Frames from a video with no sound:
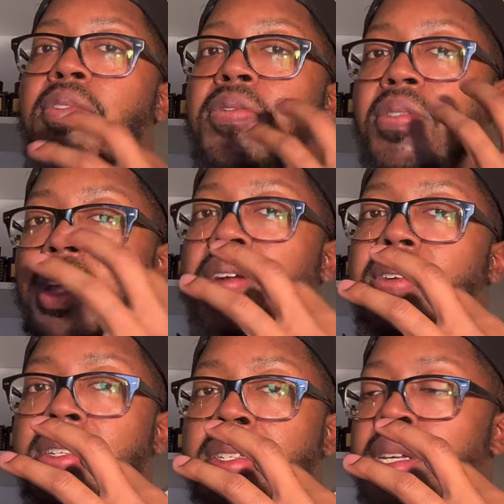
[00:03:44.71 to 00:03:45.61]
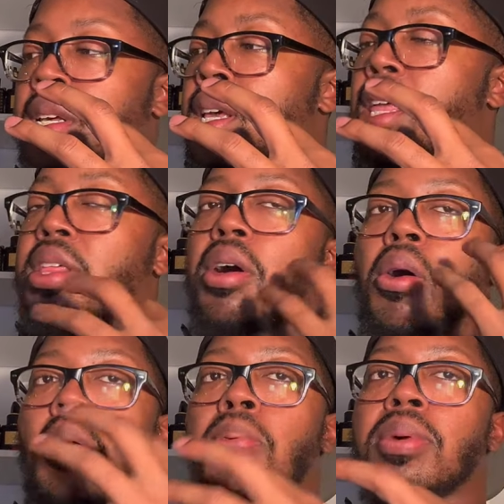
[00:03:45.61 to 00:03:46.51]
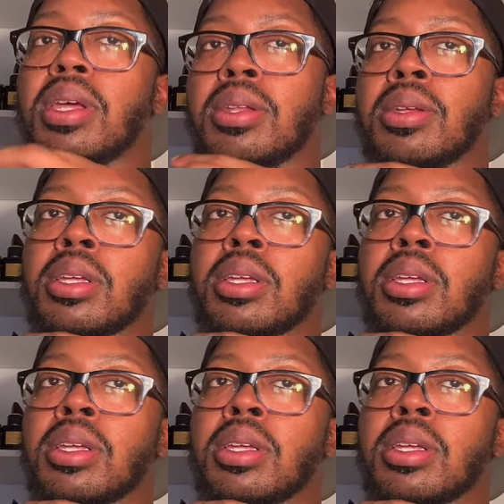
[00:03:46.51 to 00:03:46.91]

fragrance in the opening.